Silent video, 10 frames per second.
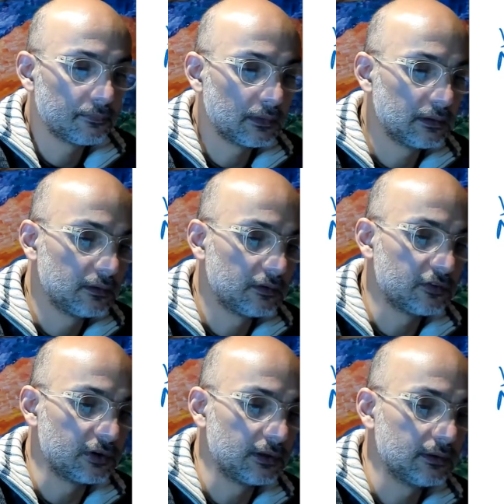
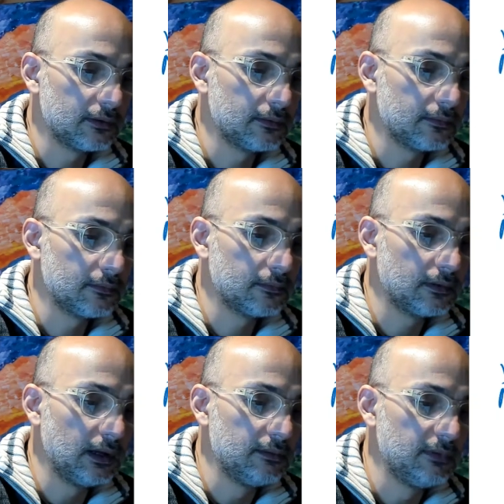Sorry,
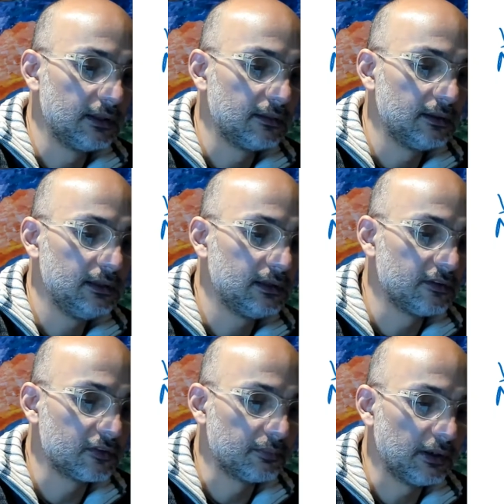I meant here is
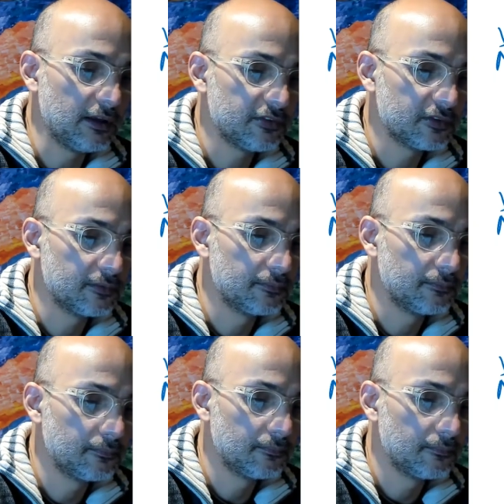a plus,
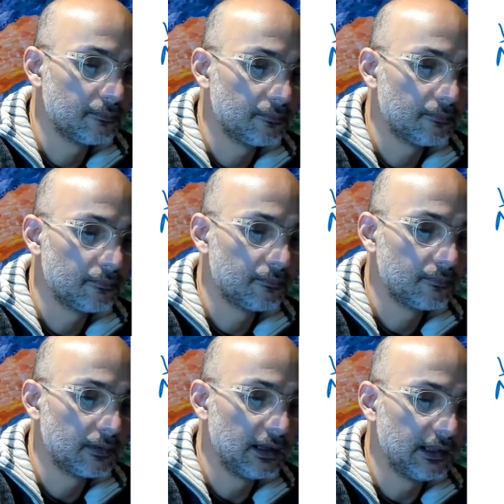
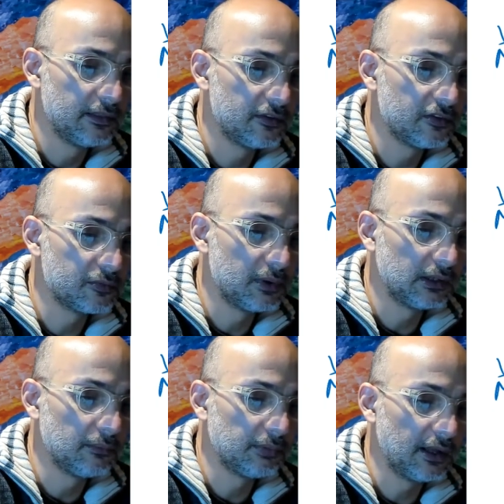and this is
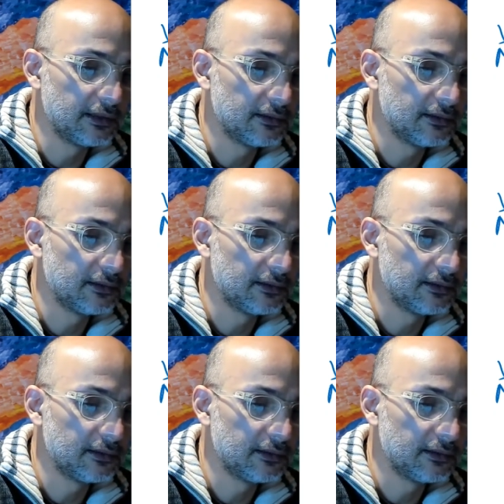multiplied.